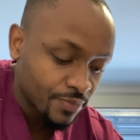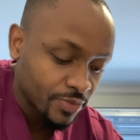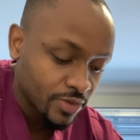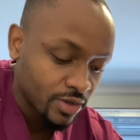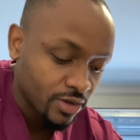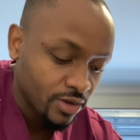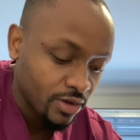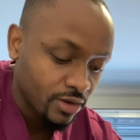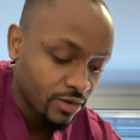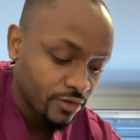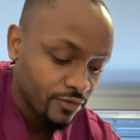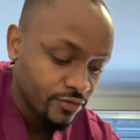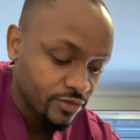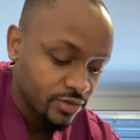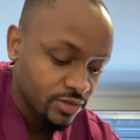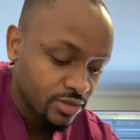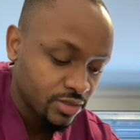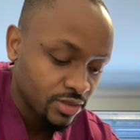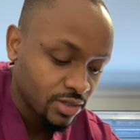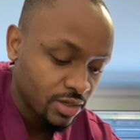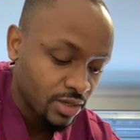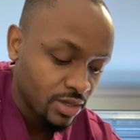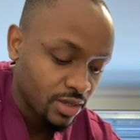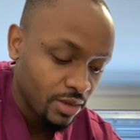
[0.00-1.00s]
of
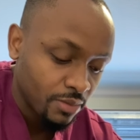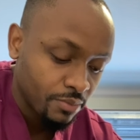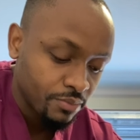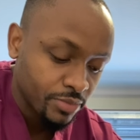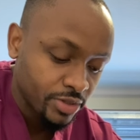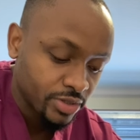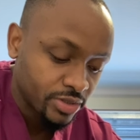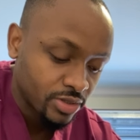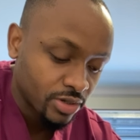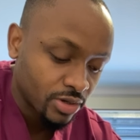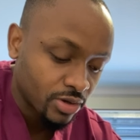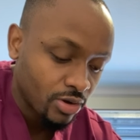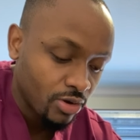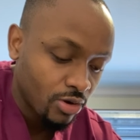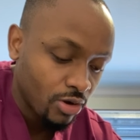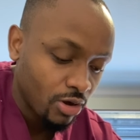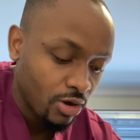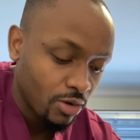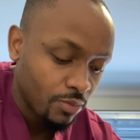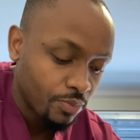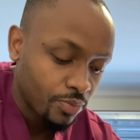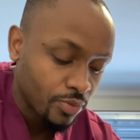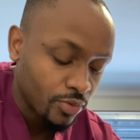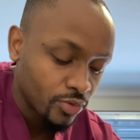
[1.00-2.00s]
the
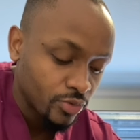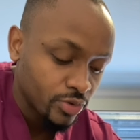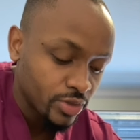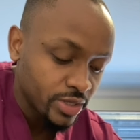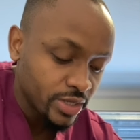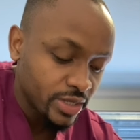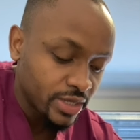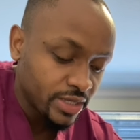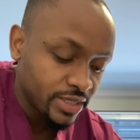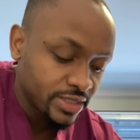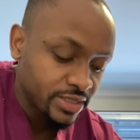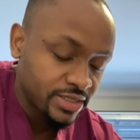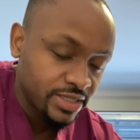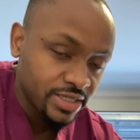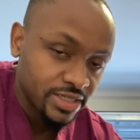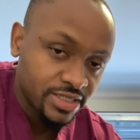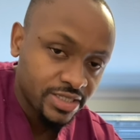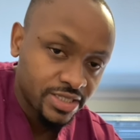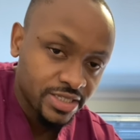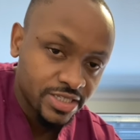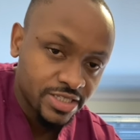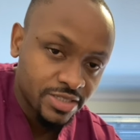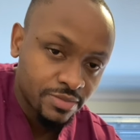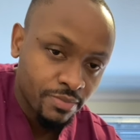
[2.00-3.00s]
metacarpal.
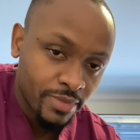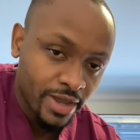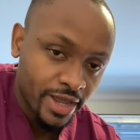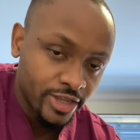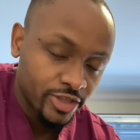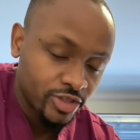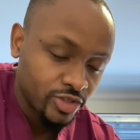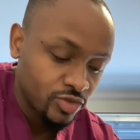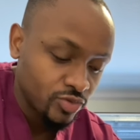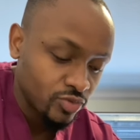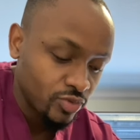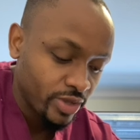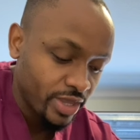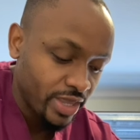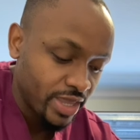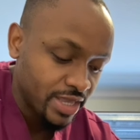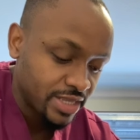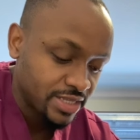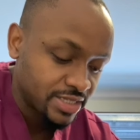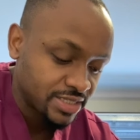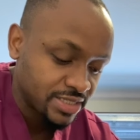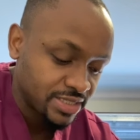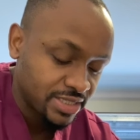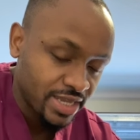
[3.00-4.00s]
This is my 2
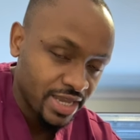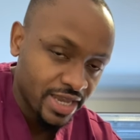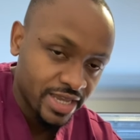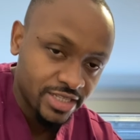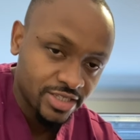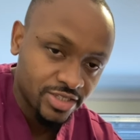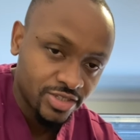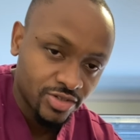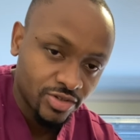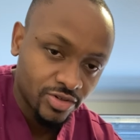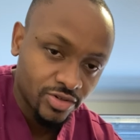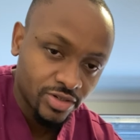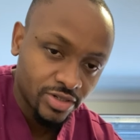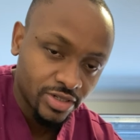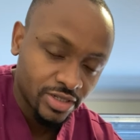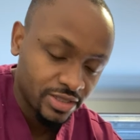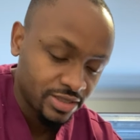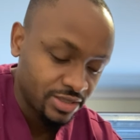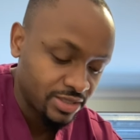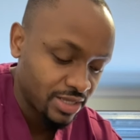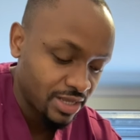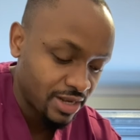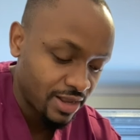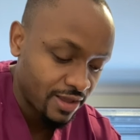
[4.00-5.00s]
extensors
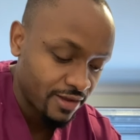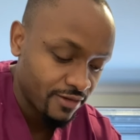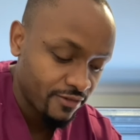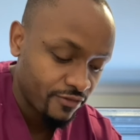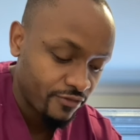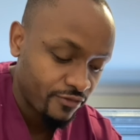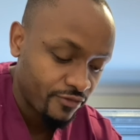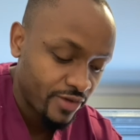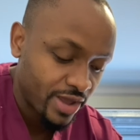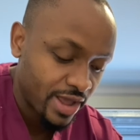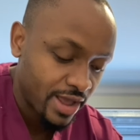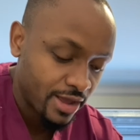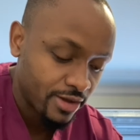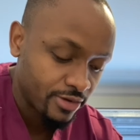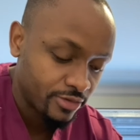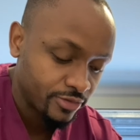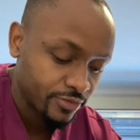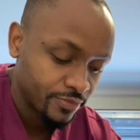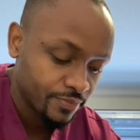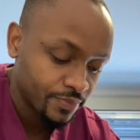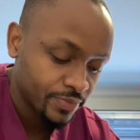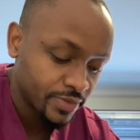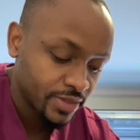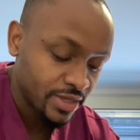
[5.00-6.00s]
that I
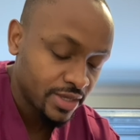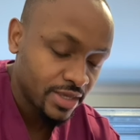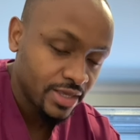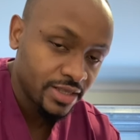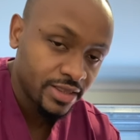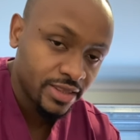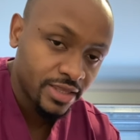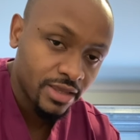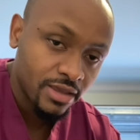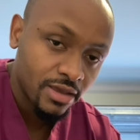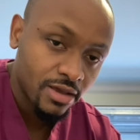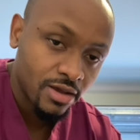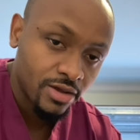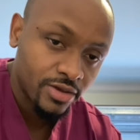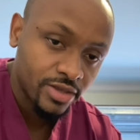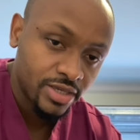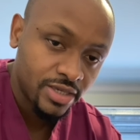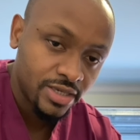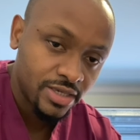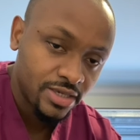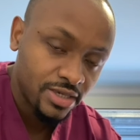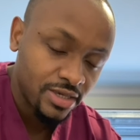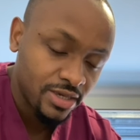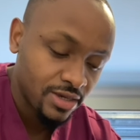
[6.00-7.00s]
found. They are
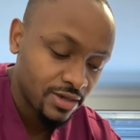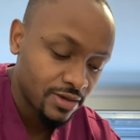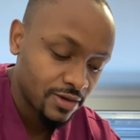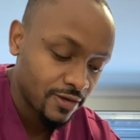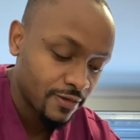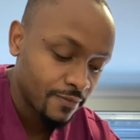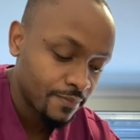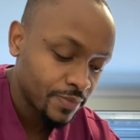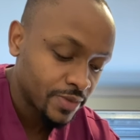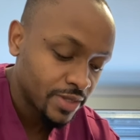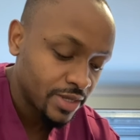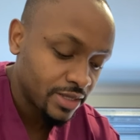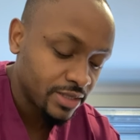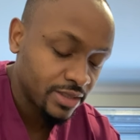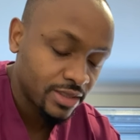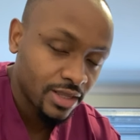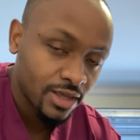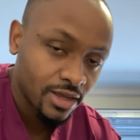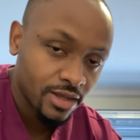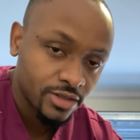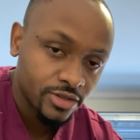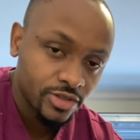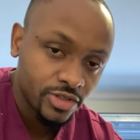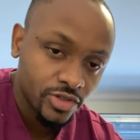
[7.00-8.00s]
here.
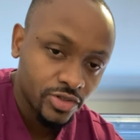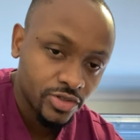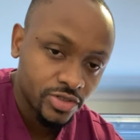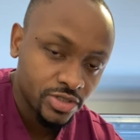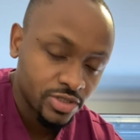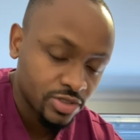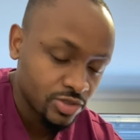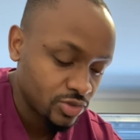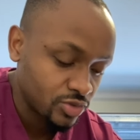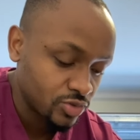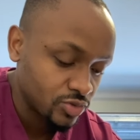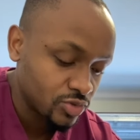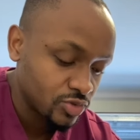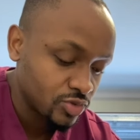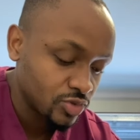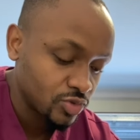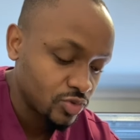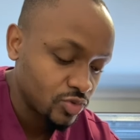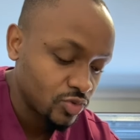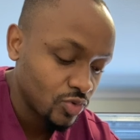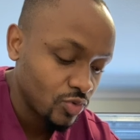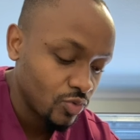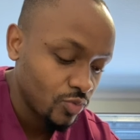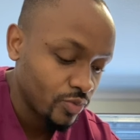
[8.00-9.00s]
Now those are the
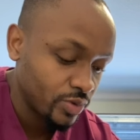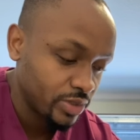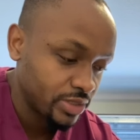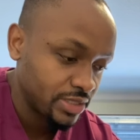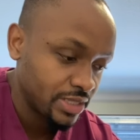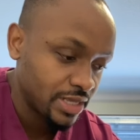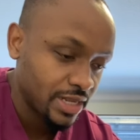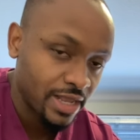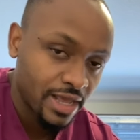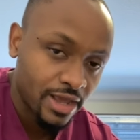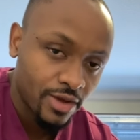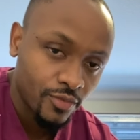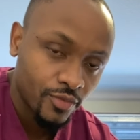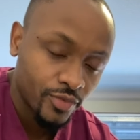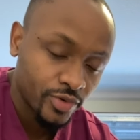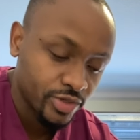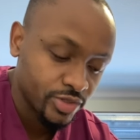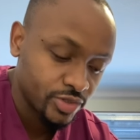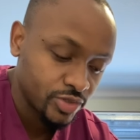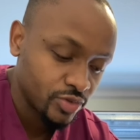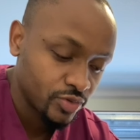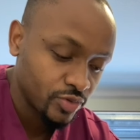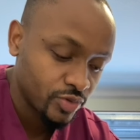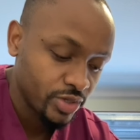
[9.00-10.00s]
2 ones that I want
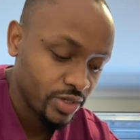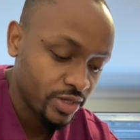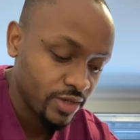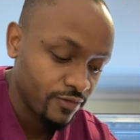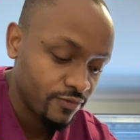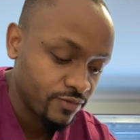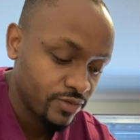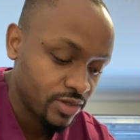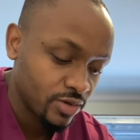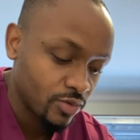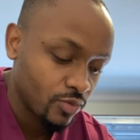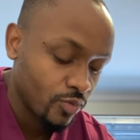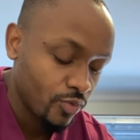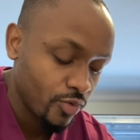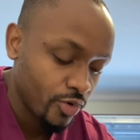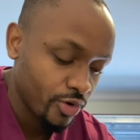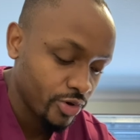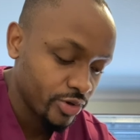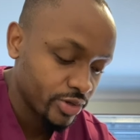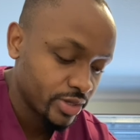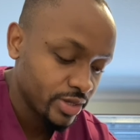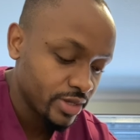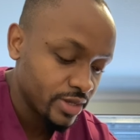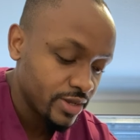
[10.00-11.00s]
to know if they
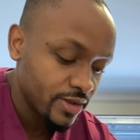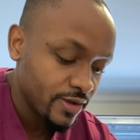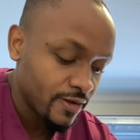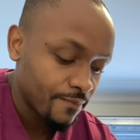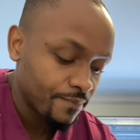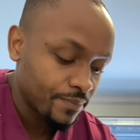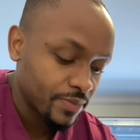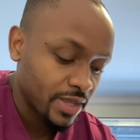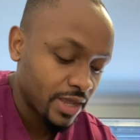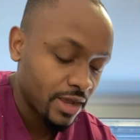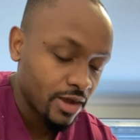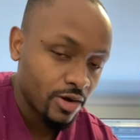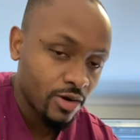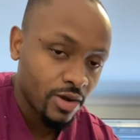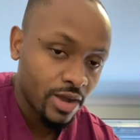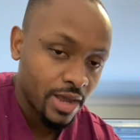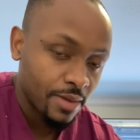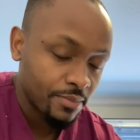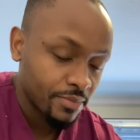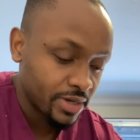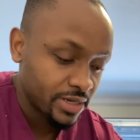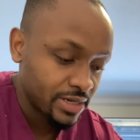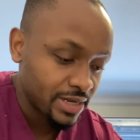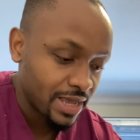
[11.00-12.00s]
work. Now
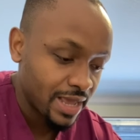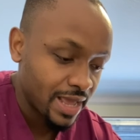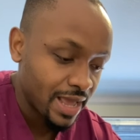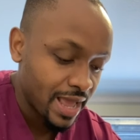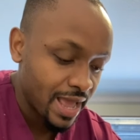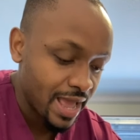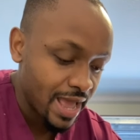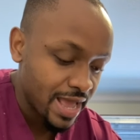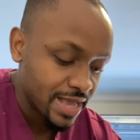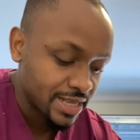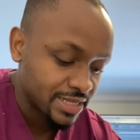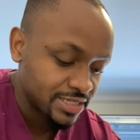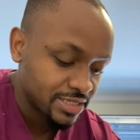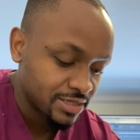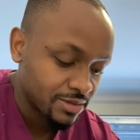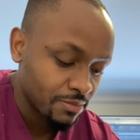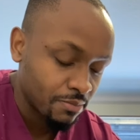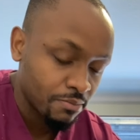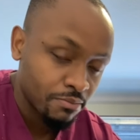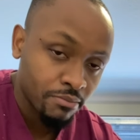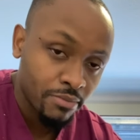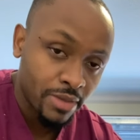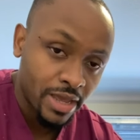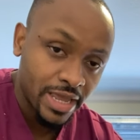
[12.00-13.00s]
I'm gonna
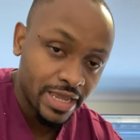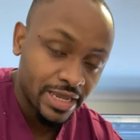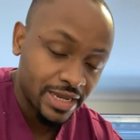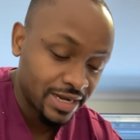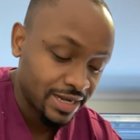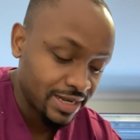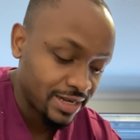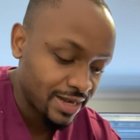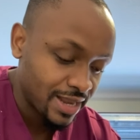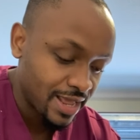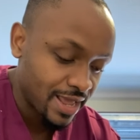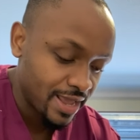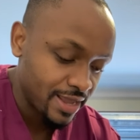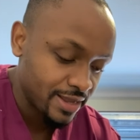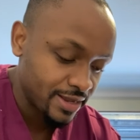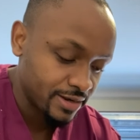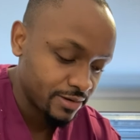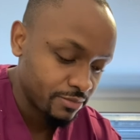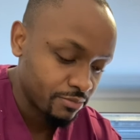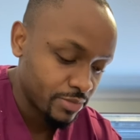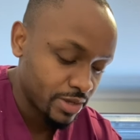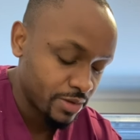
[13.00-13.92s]
ask my client, my